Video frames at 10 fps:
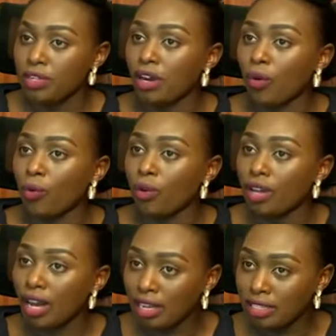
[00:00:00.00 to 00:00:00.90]
Now,
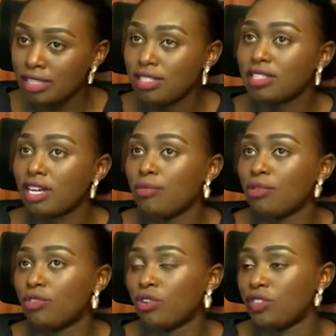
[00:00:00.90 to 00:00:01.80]
at this
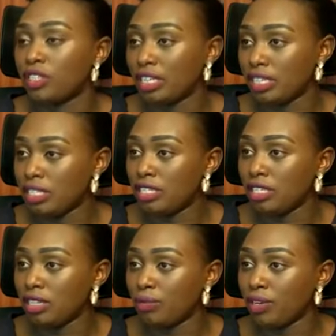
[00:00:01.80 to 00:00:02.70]
time of
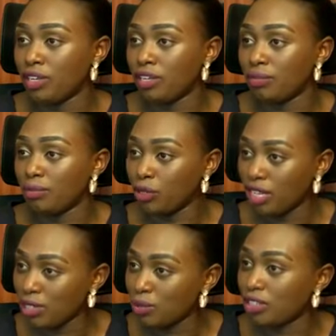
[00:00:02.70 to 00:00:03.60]
COVID-19, when
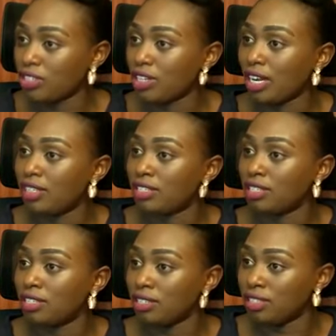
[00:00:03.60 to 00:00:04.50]
borders were shut
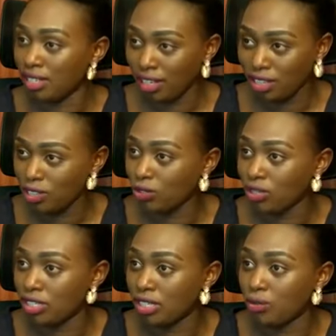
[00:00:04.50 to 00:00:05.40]
and
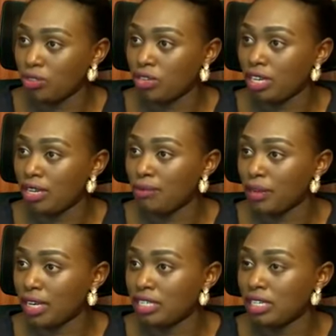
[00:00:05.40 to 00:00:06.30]
international trade was really
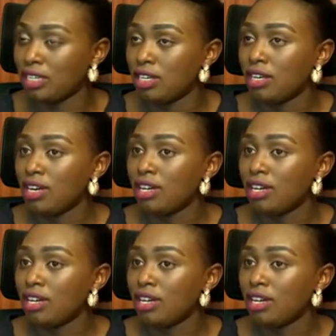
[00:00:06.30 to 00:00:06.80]
impacted,